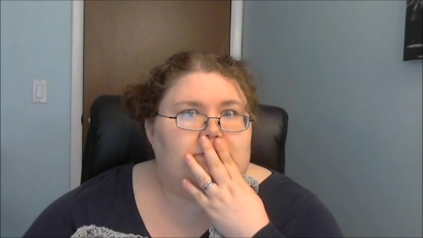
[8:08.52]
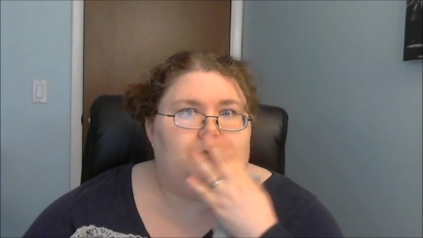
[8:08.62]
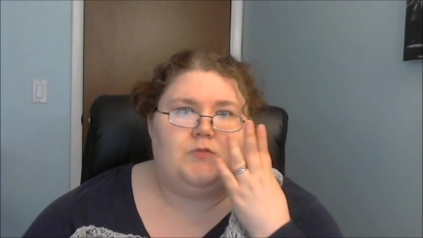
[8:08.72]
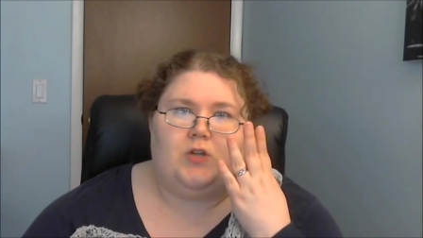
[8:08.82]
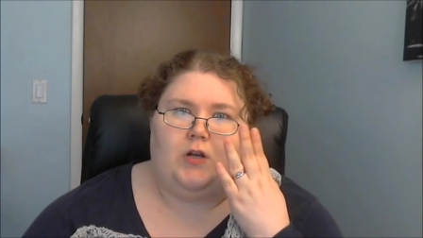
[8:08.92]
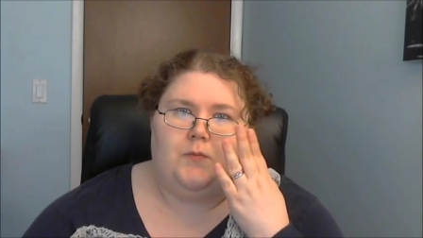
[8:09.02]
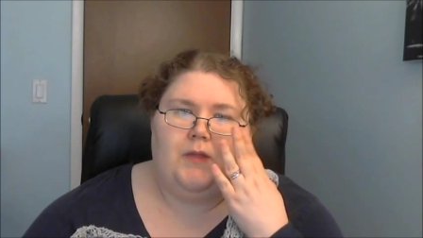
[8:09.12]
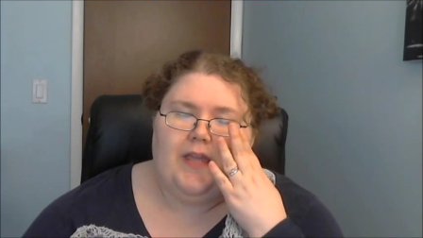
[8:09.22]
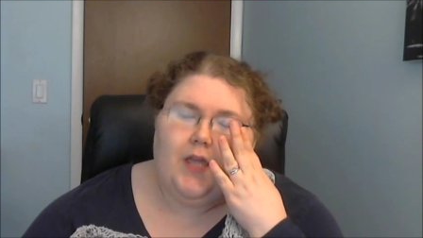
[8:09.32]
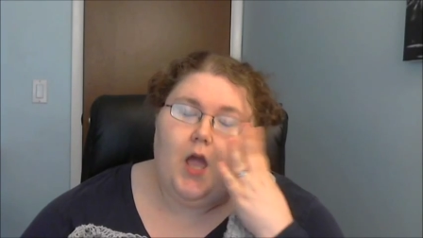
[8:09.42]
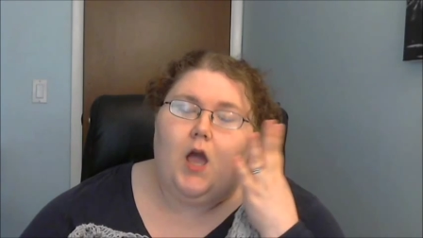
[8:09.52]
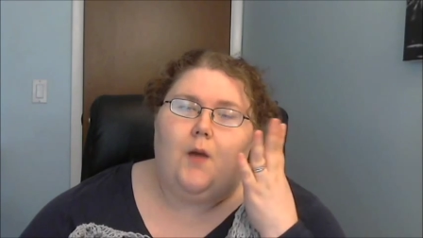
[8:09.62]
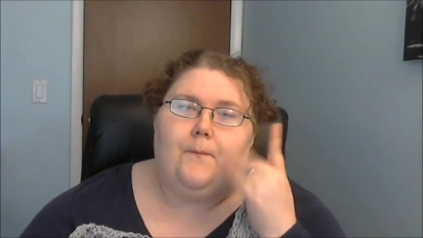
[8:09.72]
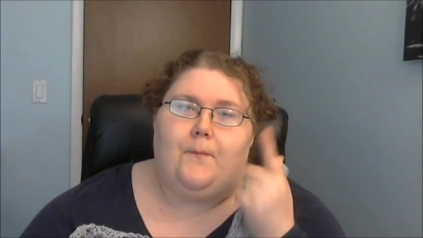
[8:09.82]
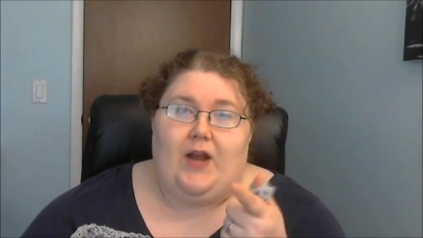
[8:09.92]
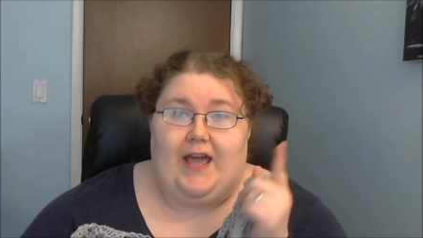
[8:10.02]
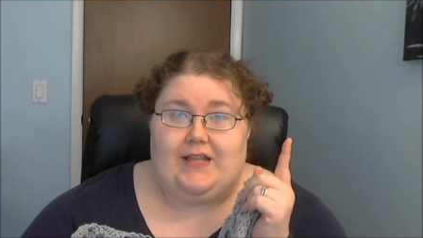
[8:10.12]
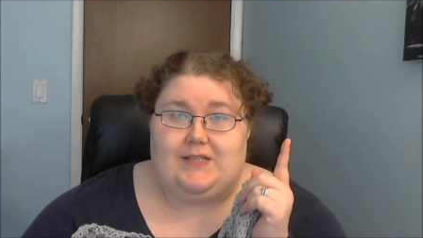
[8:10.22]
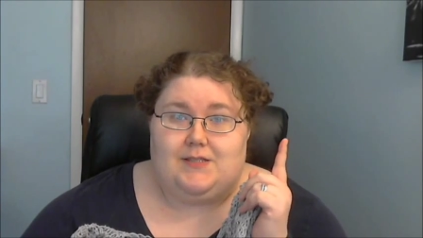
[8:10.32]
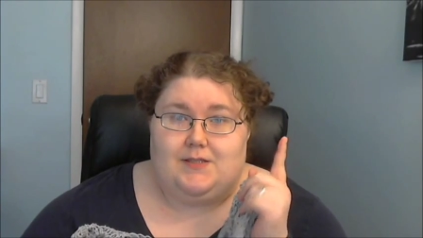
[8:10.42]
drawing a blank,
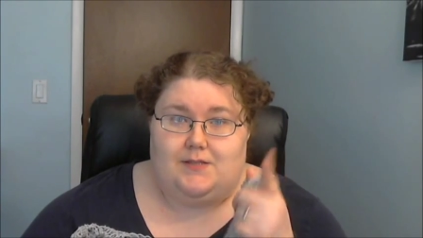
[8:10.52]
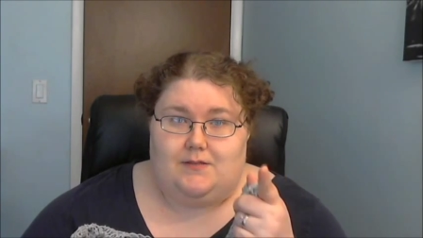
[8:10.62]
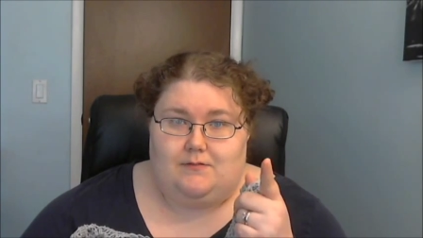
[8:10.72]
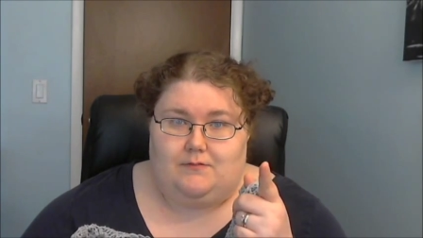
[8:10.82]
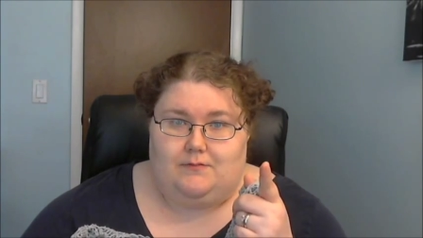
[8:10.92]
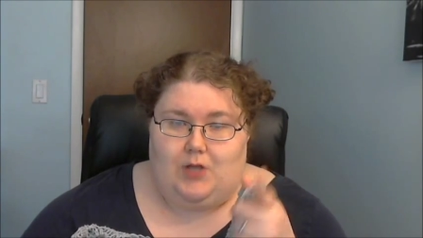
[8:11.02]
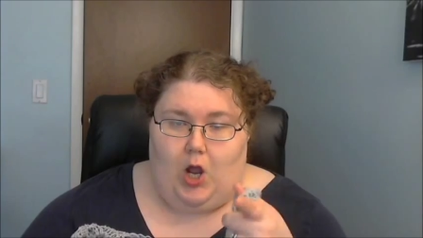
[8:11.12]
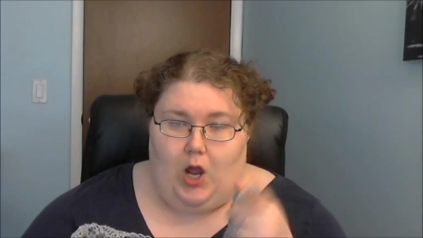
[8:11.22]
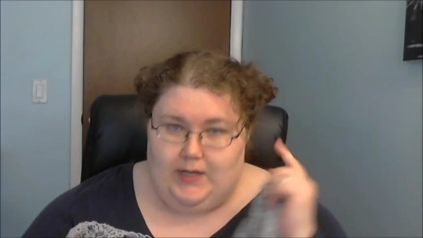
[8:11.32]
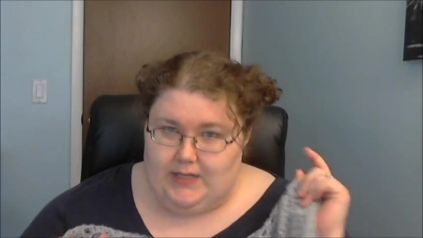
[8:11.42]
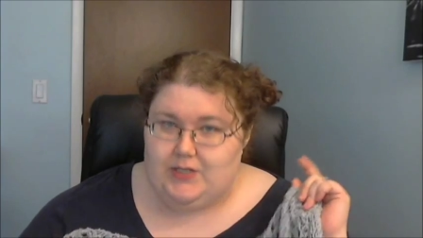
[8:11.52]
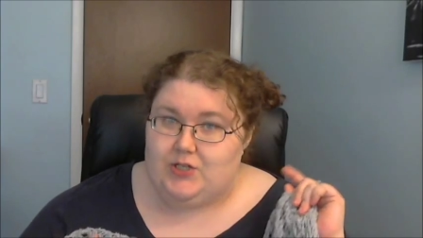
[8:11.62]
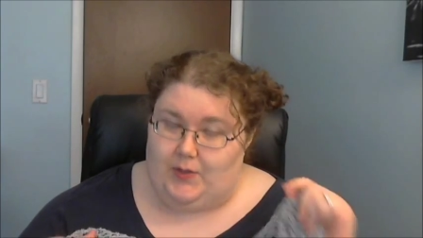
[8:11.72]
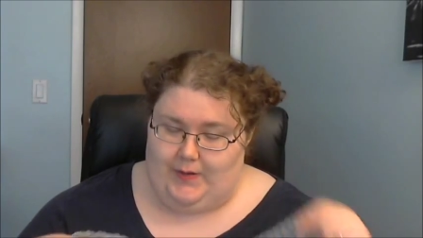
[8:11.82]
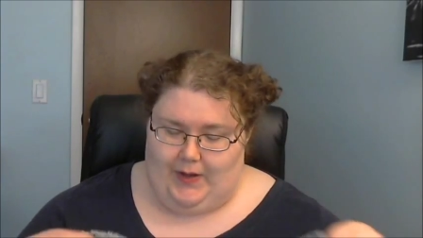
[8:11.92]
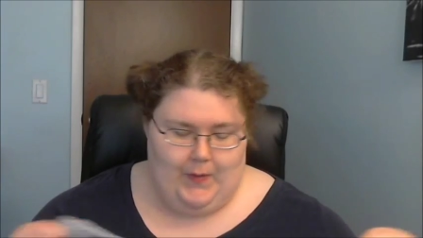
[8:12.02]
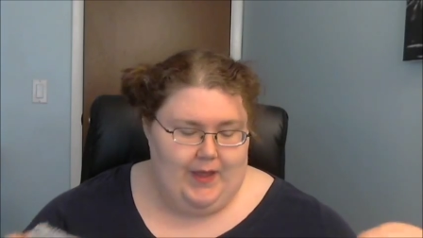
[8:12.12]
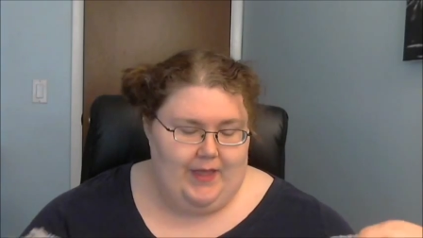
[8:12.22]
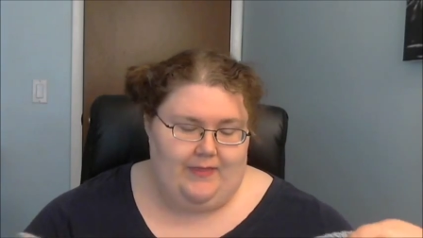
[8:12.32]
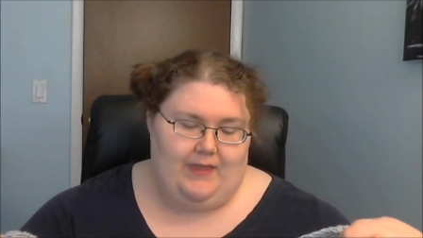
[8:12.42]
Bernat cottonish. There we go.
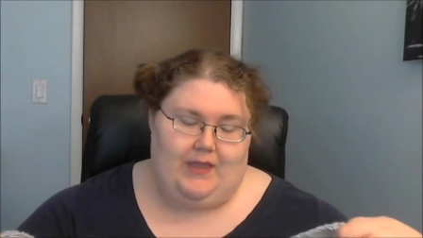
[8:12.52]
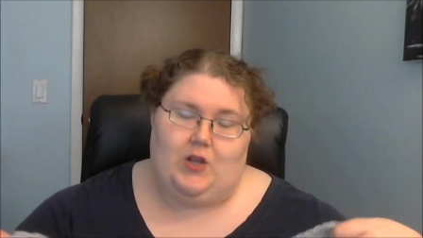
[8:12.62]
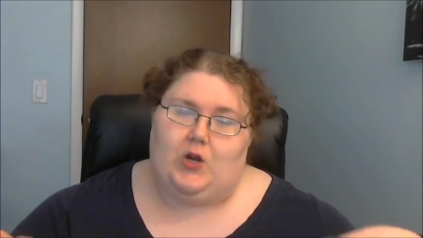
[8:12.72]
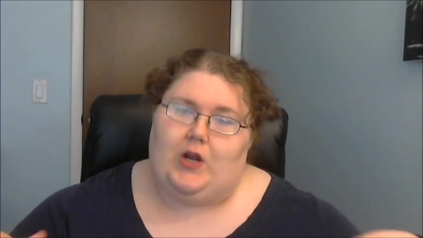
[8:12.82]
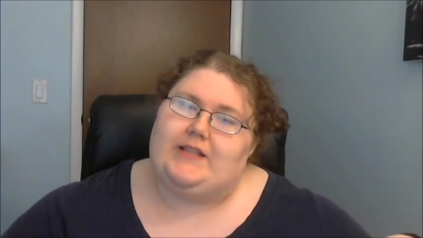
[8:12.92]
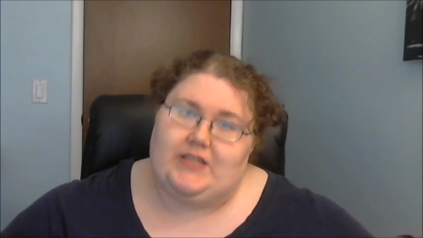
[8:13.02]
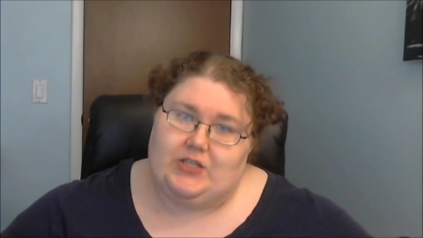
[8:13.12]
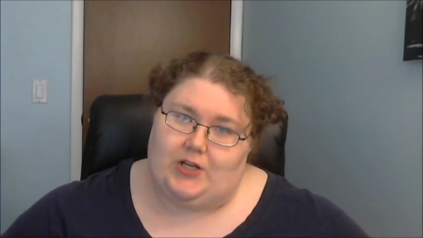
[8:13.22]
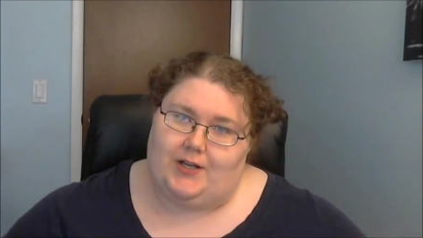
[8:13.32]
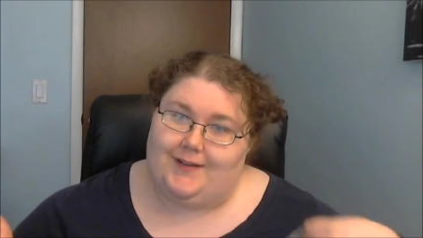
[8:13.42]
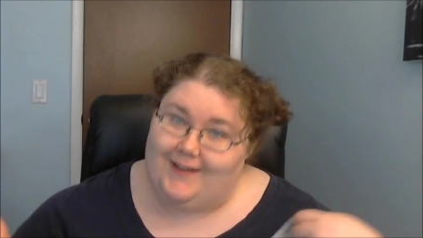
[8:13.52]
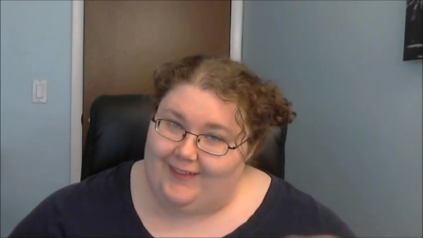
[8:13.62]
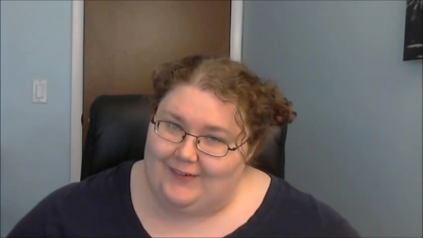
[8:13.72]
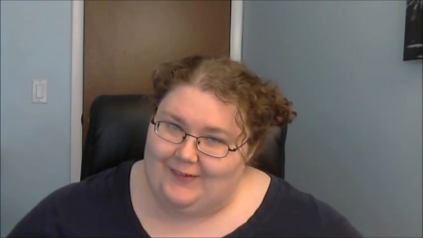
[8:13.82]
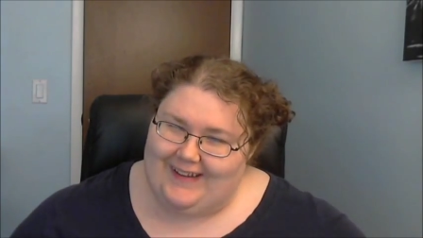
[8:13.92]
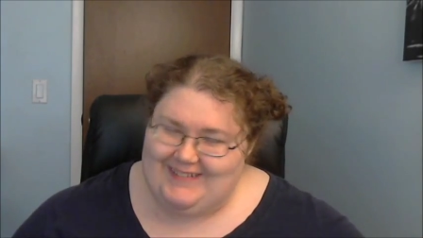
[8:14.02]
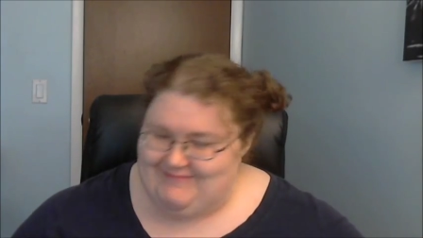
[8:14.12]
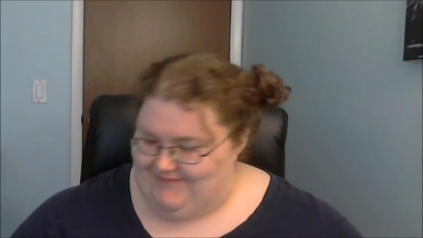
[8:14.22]
In the gray t-shirt colorway.